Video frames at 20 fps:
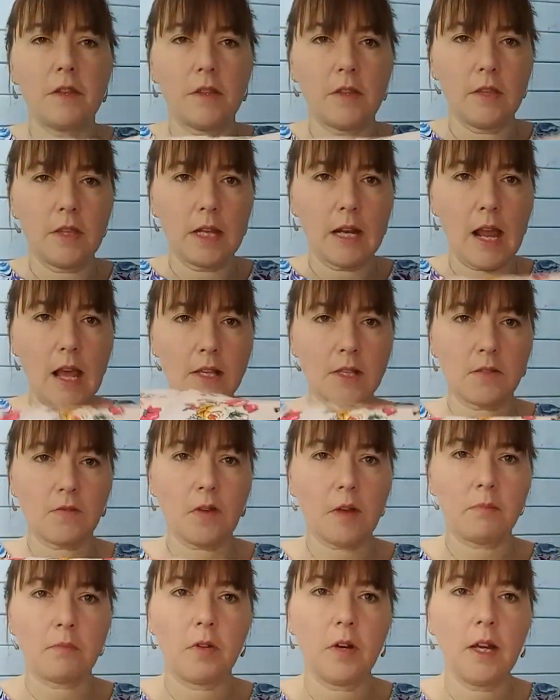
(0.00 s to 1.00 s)
than the last
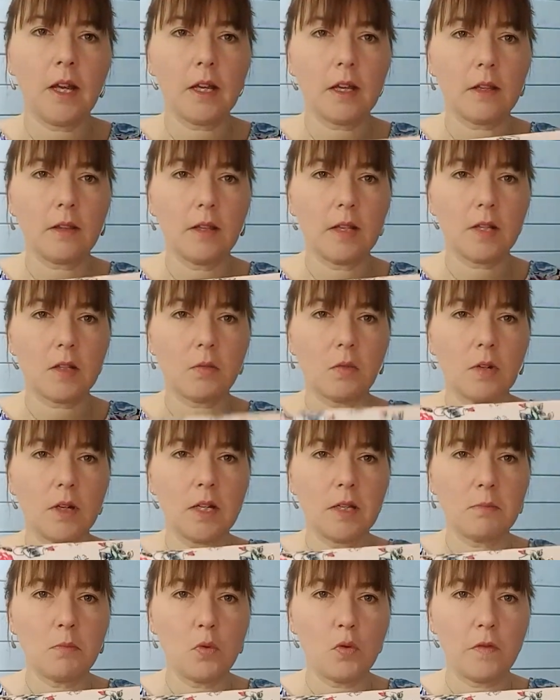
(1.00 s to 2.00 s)
fabric. This one
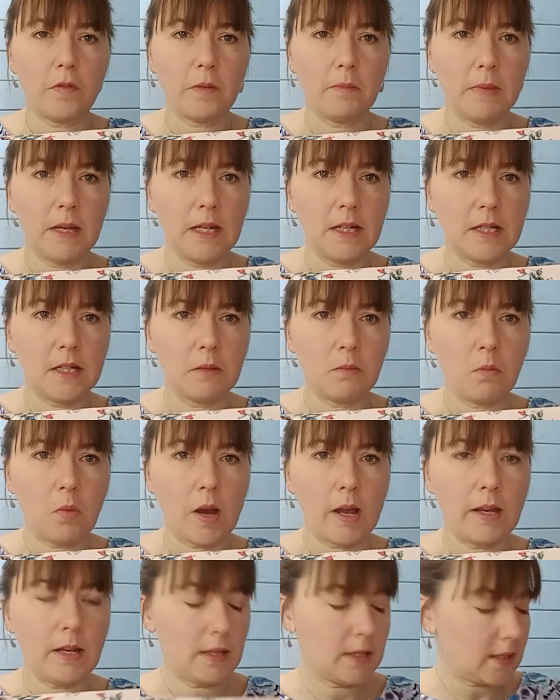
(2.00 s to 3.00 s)
is more of a medium
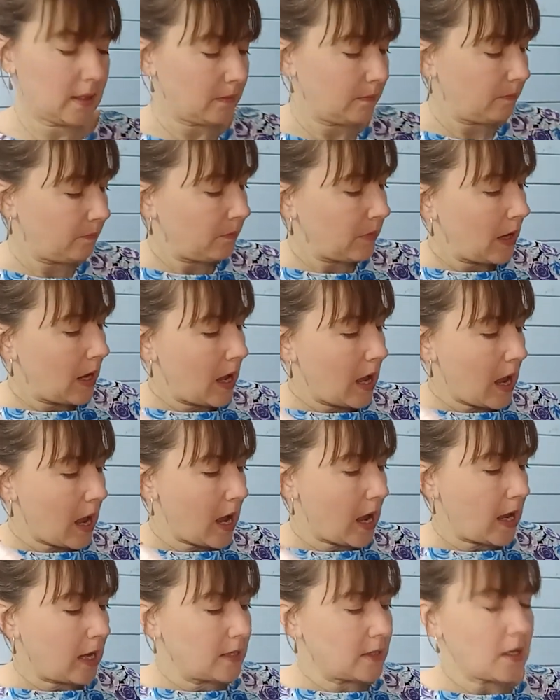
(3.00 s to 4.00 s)
weight.
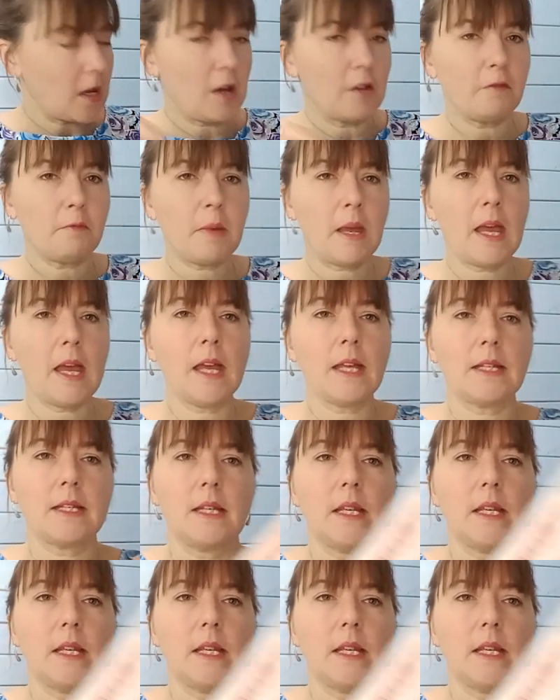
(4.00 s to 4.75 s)
And I've paired